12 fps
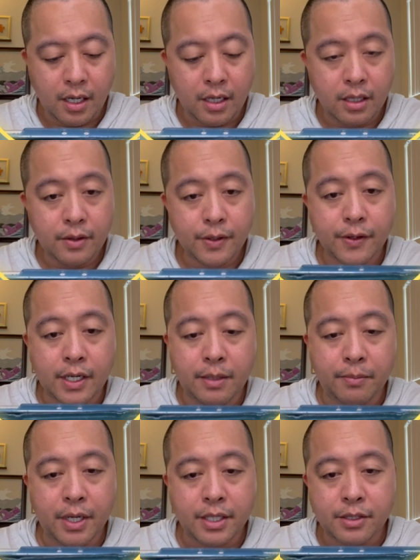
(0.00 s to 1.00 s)
We're gonna
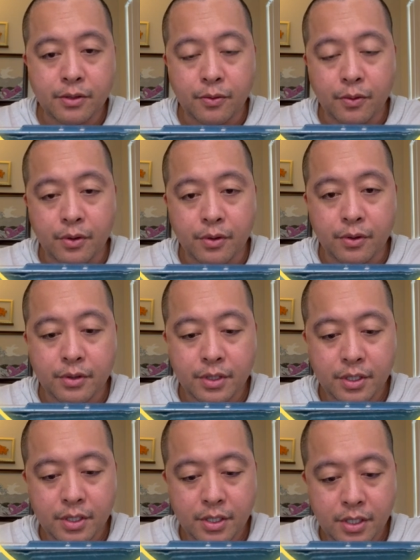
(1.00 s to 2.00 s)
Boss's
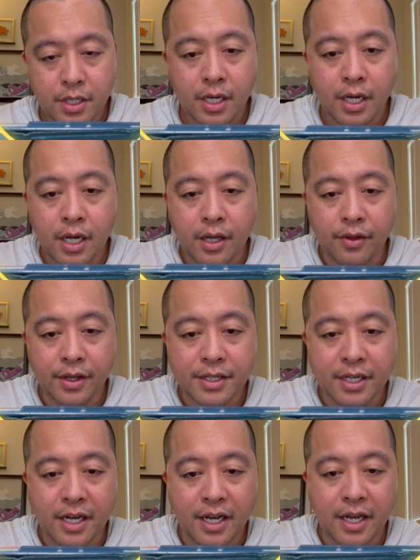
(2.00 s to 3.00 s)
Orders. This
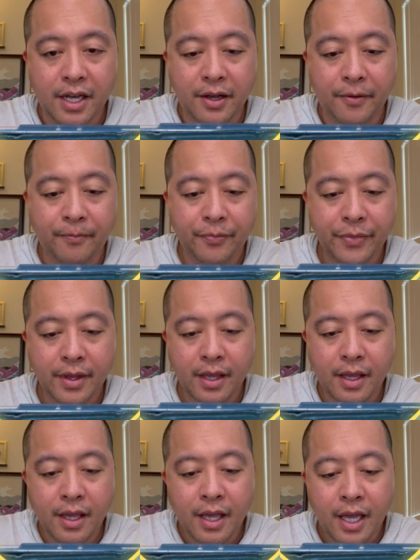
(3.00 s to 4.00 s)
guy.
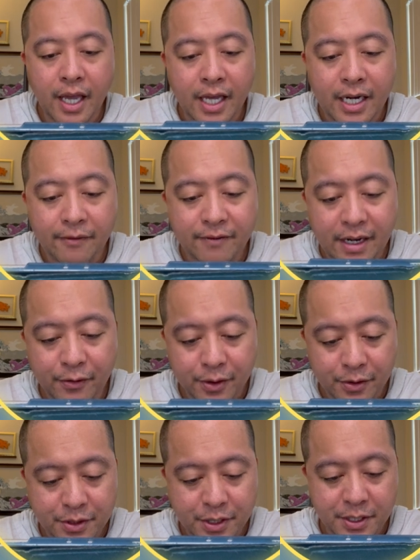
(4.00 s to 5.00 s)
And I've never
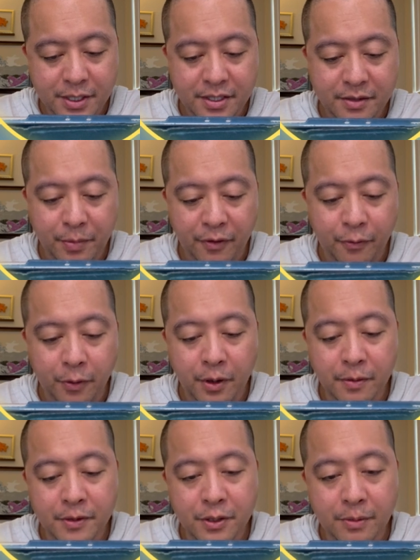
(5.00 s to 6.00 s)
used this before,
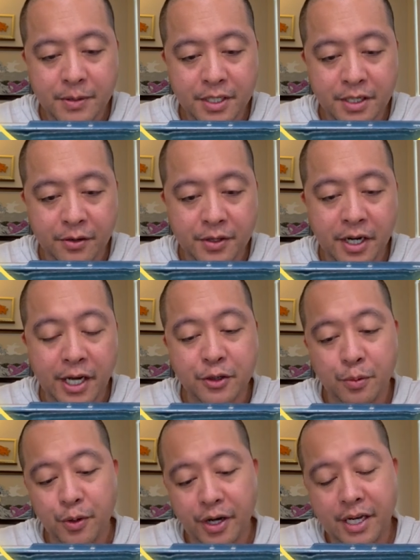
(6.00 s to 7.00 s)
so I'm just gonna use Hydro
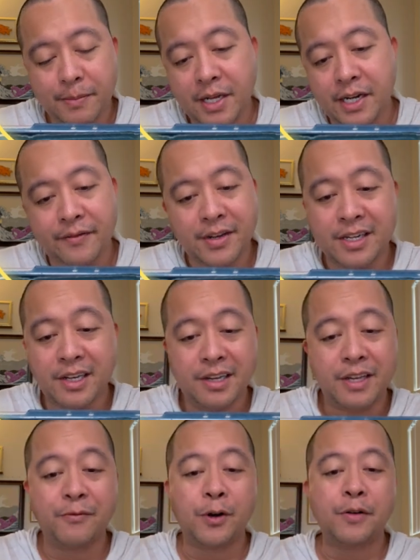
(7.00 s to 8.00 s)
Break. I'm not even gonna
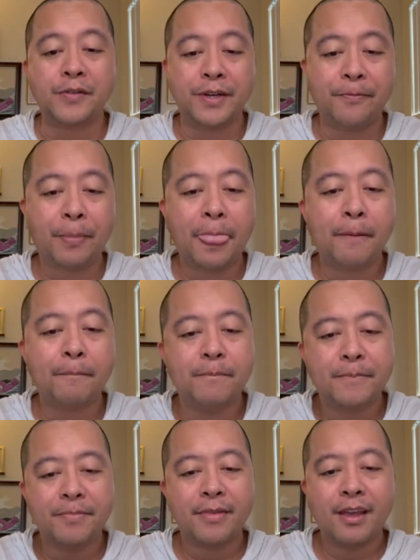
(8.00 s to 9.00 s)
evolve it.
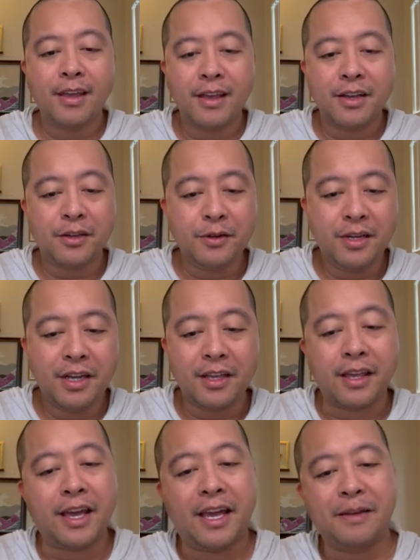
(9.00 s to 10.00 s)
Quick game.